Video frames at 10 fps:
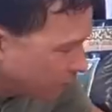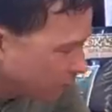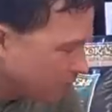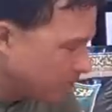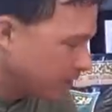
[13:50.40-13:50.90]
And if
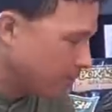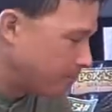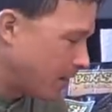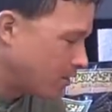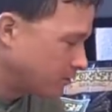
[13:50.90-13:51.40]
you're going to make
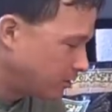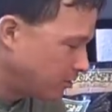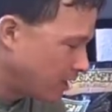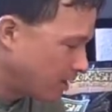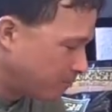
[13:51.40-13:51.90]
a Bounty,
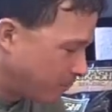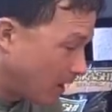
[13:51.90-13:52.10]
you got